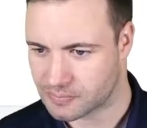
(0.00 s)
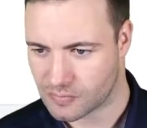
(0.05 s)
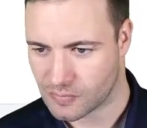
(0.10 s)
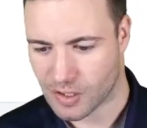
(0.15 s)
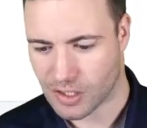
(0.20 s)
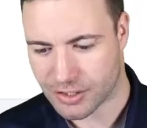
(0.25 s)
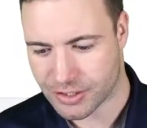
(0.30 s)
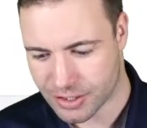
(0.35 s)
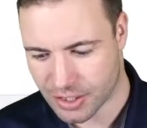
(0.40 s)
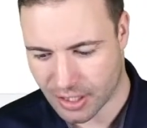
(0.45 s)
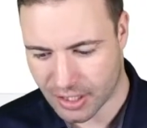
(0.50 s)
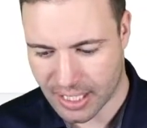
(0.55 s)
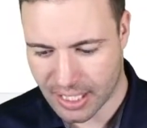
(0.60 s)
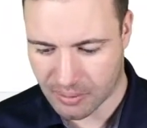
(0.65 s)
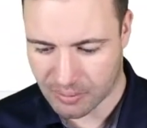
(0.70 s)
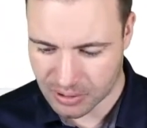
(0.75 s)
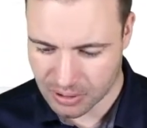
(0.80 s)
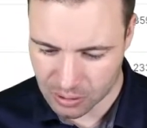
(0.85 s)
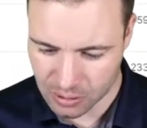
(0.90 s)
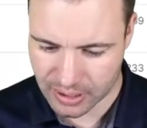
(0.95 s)
So now
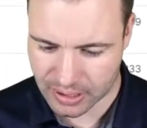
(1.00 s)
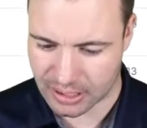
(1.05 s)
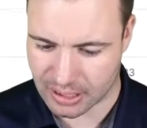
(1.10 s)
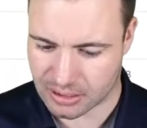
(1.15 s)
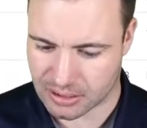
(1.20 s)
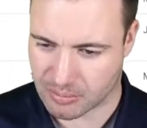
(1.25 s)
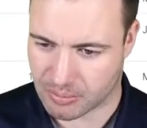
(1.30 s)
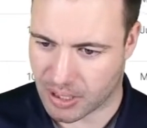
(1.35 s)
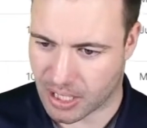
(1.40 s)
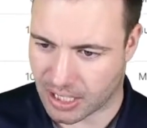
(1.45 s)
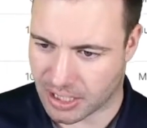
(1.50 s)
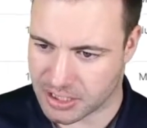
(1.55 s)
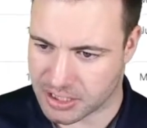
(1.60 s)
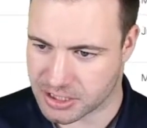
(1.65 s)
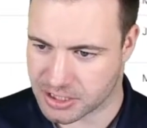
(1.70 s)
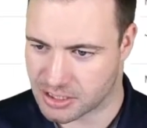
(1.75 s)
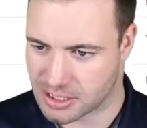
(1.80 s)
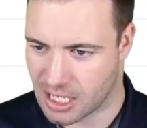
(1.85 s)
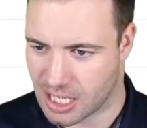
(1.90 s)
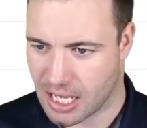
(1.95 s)
we're looking at the
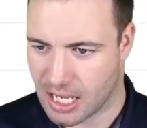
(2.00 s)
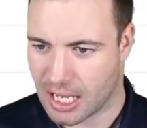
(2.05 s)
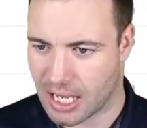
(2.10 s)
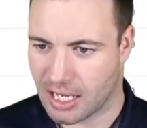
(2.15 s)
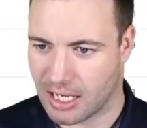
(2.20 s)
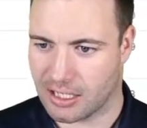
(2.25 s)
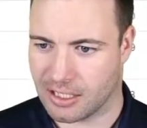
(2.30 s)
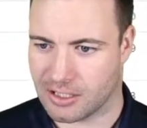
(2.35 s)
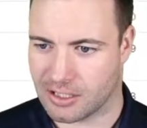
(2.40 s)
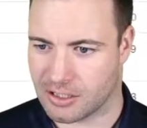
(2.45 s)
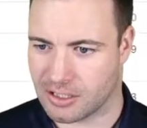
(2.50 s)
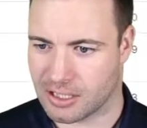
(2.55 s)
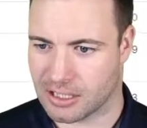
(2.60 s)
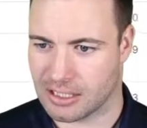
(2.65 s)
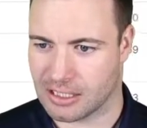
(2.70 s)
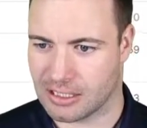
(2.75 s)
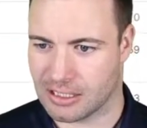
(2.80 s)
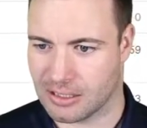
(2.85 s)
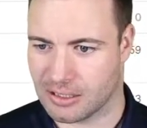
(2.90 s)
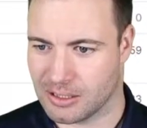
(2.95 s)
pages, and you
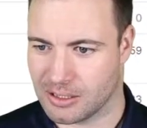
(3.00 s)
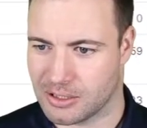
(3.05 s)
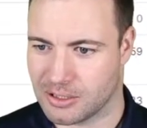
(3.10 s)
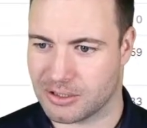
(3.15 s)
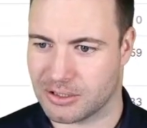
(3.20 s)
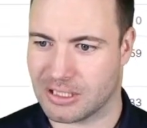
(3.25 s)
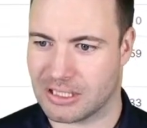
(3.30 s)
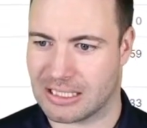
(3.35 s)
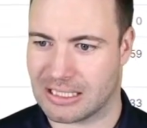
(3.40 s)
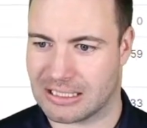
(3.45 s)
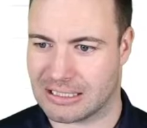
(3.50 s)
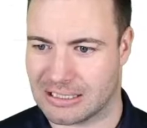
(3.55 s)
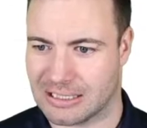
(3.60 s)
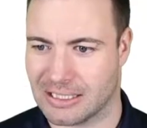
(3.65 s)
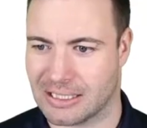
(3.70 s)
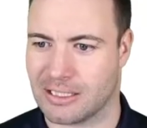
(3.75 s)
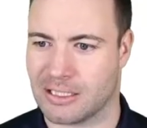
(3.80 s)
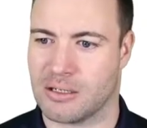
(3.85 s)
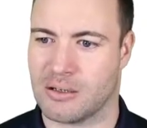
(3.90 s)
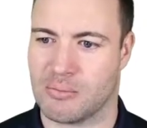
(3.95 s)
can literally
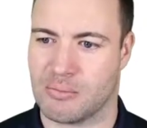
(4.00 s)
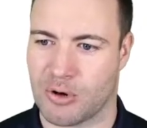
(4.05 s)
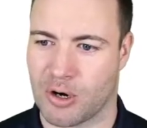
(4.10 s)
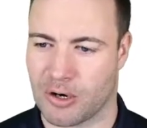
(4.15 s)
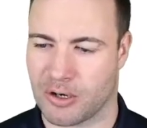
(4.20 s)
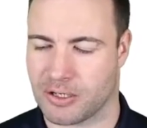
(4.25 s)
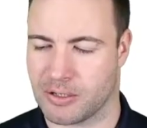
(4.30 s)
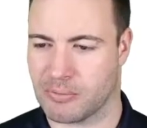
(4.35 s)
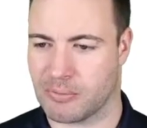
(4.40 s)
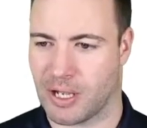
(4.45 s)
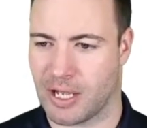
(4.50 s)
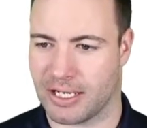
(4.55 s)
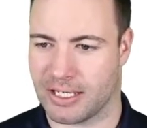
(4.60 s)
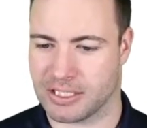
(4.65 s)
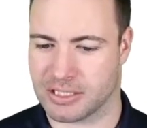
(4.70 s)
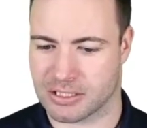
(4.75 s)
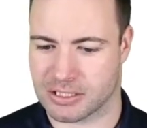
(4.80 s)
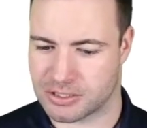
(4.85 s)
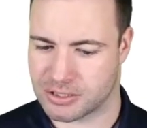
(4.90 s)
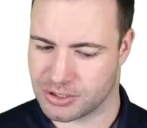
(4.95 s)
click broken
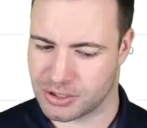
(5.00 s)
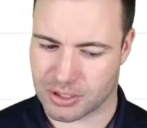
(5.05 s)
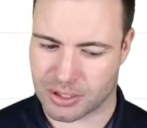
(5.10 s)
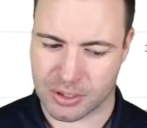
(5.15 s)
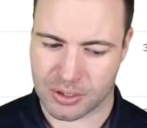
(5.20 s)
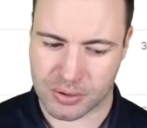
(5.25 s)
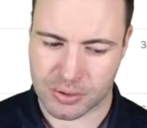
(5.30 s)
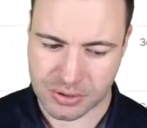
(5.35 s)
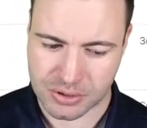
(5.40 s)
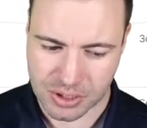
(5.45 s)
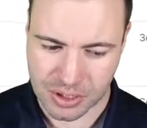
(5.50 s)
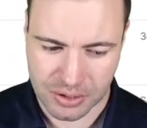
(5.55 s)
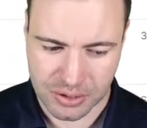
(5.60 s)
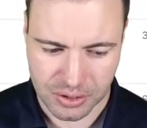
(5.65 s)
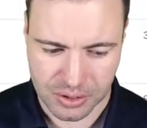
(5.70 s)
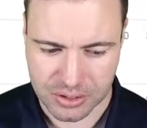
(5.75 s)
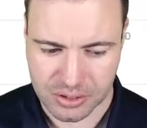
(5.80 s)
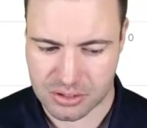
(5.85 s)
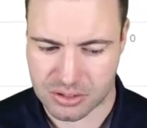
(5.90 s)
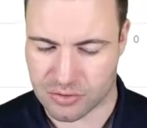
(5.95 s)
pages. You can also
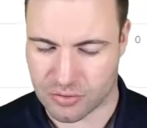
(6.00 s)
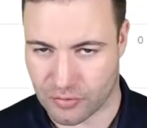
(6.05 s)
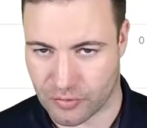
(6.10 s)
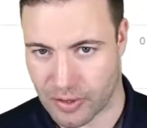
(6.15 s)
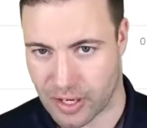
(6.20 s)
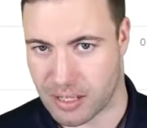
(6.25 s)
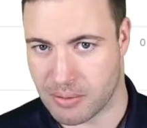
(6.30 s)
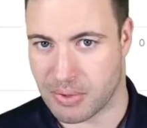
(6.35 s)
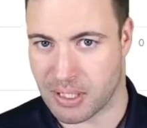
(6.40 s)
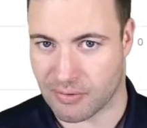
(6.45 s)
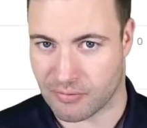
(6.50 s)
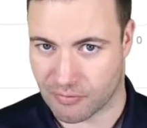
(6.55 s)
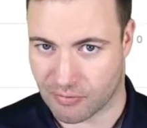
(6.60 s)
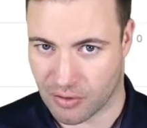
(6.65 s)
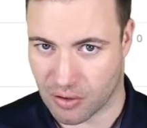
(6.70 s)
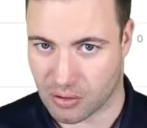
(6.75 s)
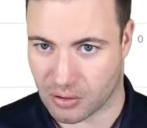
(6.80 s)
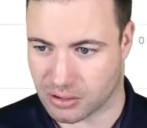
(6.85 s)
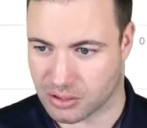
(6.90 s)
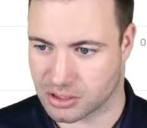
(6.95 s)
use Screaming
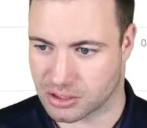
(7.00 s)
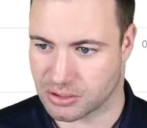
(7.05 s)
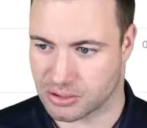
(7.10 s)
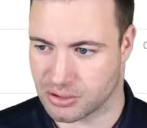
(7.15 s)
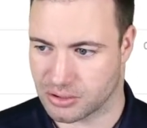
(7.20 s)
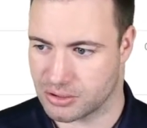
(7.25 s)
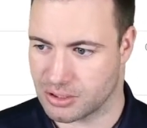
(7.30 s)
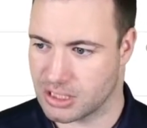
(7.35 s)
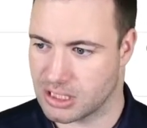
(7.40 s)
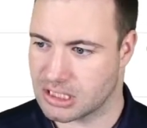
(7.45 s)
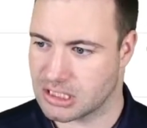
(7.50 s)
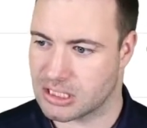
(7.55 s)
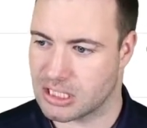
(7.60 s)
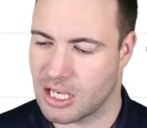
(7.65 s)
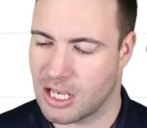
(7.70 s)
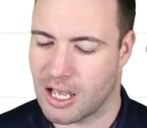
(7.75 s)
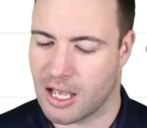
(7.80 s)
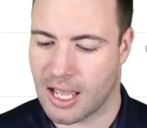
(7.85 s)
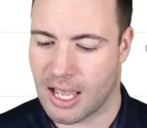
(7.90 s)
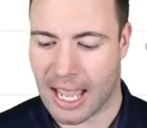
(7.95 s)
Frog to do this
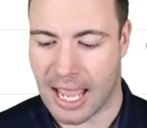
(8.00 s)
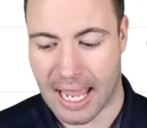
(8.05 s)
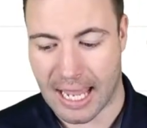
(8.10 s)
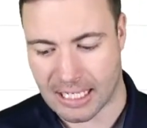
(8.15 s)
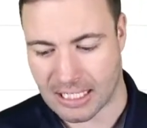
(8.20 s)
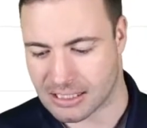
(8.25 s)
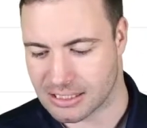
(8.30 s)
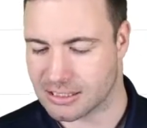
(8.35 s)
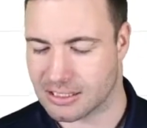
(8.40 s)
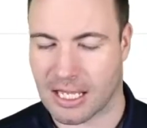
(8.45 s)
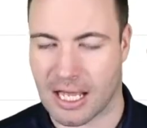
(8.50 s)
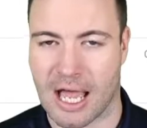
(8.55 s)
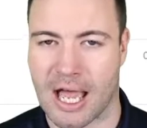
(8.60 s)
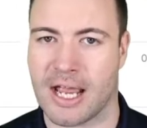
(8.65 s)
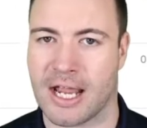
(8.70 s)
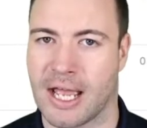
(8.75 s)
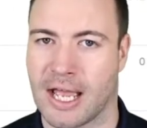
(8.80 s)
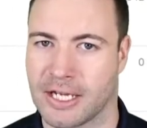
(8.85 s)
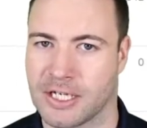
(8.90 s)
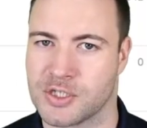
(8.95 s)
and
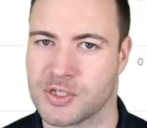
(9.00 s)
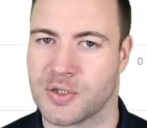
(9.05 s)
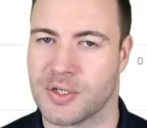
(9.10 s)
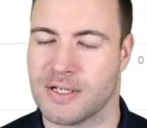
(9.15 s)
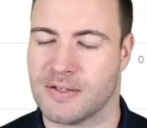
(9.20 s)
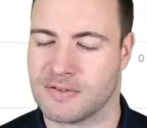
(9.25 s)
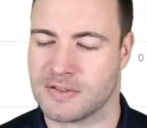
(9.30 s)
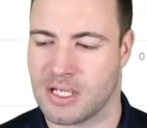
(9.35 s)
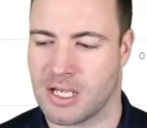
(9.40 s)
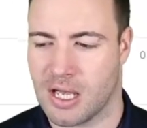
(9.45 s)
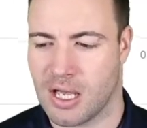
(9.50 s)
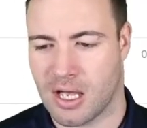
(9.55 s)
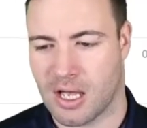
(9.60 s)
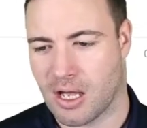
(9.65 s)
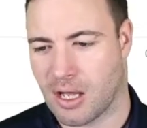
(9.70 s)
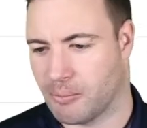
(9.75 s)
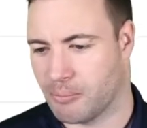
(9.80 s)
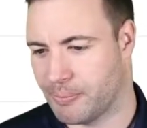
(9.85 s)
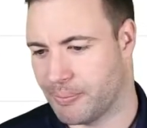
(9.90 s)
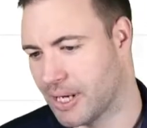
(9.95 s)
Ahrefs,
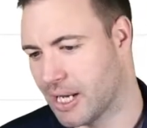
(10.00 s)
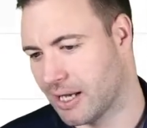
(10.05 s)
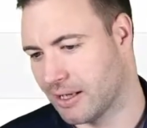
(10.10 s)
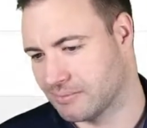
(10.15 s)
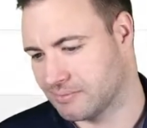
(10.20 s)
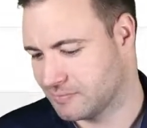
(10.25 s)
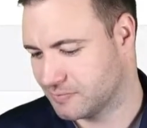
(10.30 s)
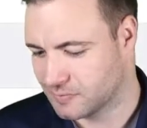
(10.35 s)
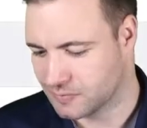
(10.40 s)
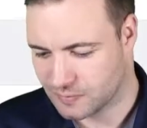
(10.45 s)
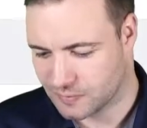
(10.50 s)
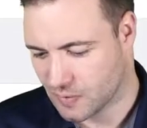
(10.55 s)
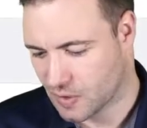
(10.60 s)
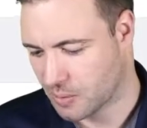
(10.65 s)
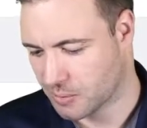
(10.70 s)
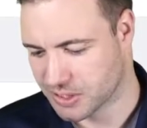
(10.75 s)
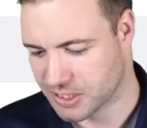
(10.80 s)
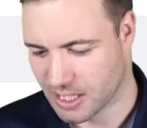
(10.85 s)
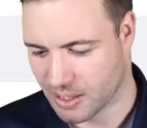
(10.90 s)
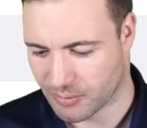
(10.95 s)
but I'm
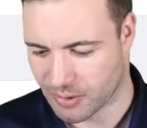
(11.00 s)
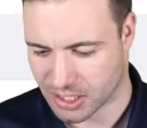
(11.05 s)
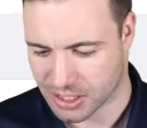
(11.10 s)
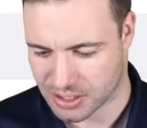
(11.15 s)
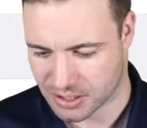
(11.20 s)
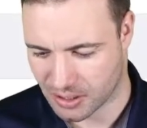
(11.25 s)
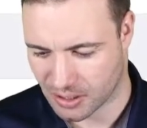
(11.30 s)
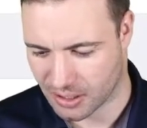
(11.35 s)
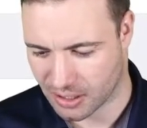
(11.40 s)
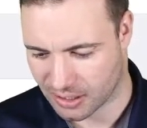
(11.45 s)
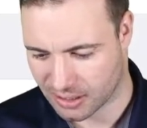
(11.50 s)
a SEMrush guy.